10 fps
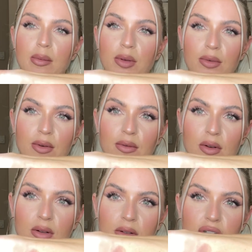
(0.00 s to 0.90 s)

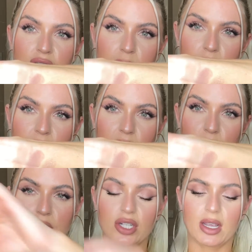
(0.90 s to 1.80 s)
beautiful shimmery
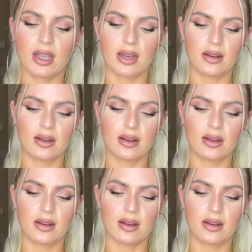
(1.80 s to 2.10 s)
nude shade.